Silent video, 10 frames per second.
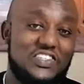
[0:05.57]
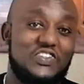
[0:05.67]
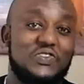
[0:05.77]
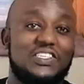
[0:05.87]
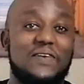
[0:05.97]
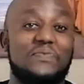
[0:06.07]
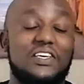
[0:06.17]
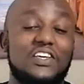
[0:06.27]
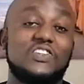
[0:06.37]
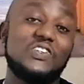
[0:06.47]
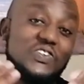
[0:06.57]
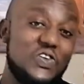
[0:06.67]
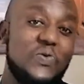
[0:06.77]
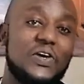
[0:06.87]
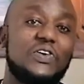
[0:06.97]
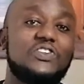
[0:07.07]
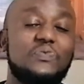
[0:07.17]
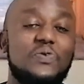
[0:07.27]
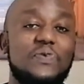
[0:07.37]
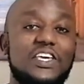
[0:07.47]
Let's do something. So today we're going
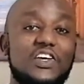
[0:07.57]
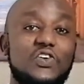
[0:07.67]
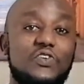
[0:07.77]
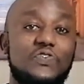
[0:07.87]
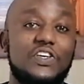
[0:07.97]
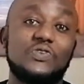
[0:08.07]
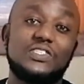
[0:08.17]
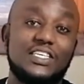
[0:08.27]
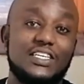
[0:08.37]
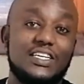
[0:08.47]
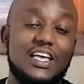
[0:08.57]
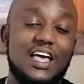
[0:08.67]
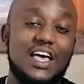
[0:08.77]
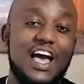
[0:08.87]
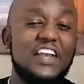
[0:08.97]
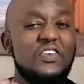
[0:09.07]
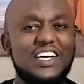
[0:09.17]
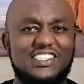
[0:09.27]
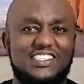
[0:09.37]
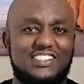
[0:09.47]
to be making coffee using a new
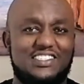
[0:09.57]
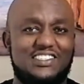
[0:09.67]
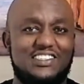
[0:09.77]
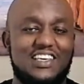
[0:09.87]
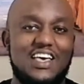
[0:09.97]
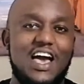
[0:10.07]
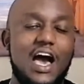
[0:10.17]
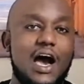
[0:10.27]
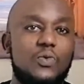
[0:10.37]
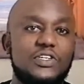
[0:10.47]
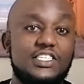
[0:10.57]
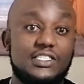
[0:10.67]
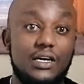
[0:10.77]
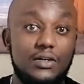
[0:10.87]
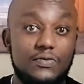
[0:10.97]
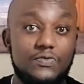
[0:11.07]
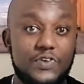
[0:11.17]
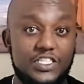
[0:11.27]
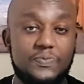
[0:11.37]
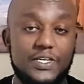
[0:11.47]
gadget, which is a
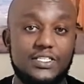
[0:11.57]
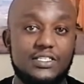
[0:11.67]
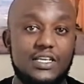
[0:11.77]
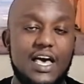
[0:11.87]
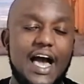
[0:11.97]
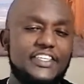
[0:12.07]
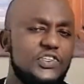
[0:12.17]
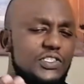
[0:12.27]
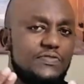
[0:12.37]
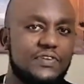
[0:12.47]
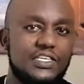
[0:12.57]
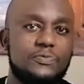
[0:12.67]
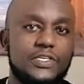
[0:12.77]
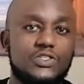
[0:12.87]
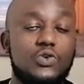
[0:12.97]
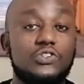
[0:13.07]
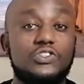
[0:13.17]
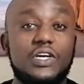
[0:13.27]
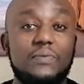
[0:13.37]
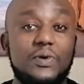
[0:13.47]
French press. I chose French press
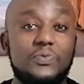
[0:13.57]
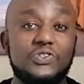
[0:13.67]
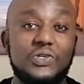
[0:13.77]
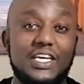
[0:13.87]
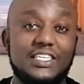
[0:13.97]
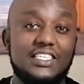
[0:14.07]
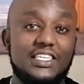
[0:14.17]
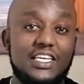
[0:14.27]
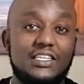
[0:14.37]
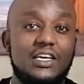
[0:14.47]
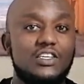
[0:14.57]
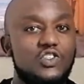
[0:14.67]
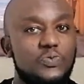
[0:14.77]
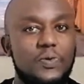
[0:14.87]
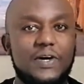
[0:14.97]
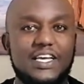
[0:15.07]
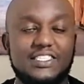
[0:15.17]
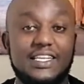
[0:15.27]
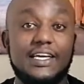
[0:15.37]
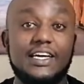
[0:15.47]
because you can be able to get it in
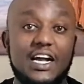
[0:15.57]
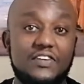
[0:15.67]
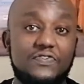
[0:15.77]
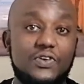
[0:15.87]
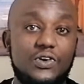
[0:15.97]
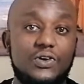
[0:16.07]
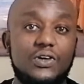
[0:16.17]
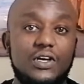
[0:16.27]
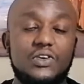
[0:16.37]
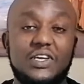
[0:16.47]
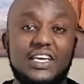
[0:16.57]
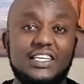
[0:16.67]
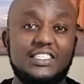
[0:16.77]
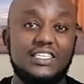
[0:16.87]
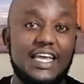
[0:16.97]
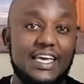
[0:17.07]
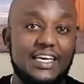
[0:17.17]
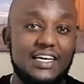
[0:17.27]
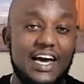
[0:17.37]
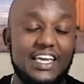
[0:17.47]
supermarkets like Carrefour, you can get it
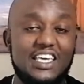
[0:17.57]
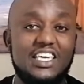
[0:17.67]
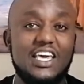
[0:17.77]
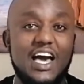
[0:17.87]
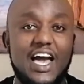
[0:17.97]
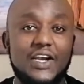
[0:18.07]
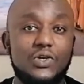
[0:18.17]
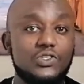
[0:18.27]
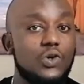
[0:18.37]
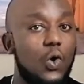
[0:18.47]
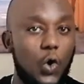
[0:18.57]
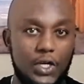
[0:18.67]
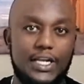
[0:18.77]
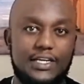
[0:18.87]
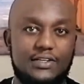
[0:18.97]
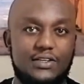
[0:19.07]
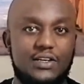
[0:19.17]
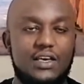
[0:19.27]
like IKEA, and also online.